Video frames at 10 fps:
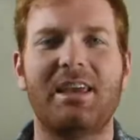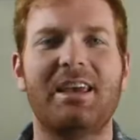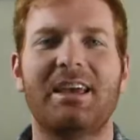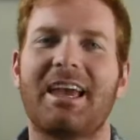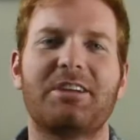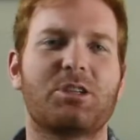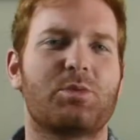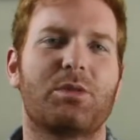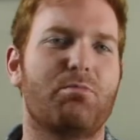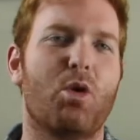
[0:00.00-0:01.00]
He engages
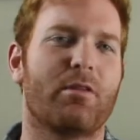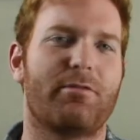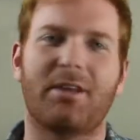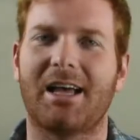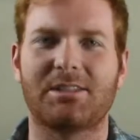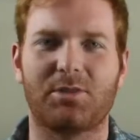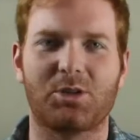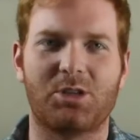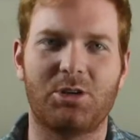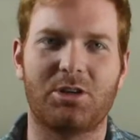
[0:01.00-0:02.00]
with more philosophers
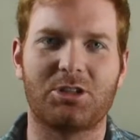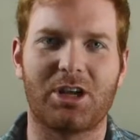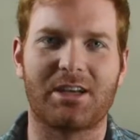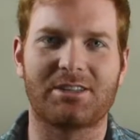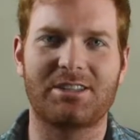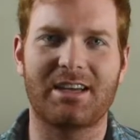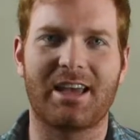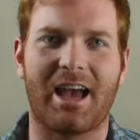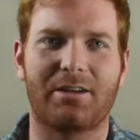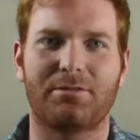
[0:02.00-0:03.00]
than you can shake a stick
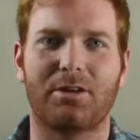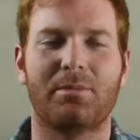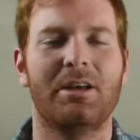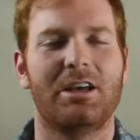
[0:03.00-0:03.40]
at, from